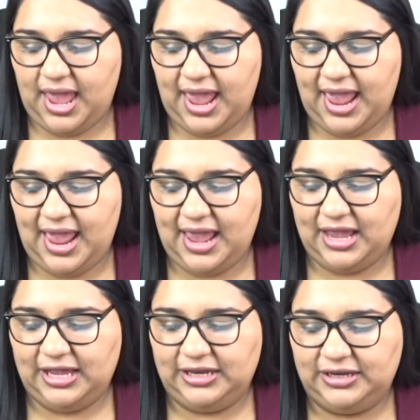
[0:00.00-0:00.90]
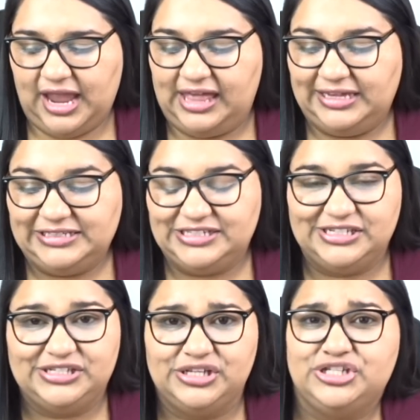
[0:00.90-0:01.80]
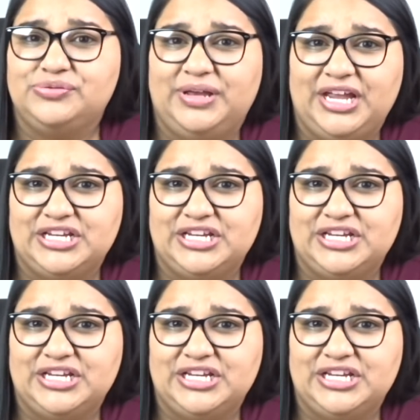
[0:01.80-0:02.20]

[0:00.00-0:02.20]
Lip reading: and Alex is just so sweet.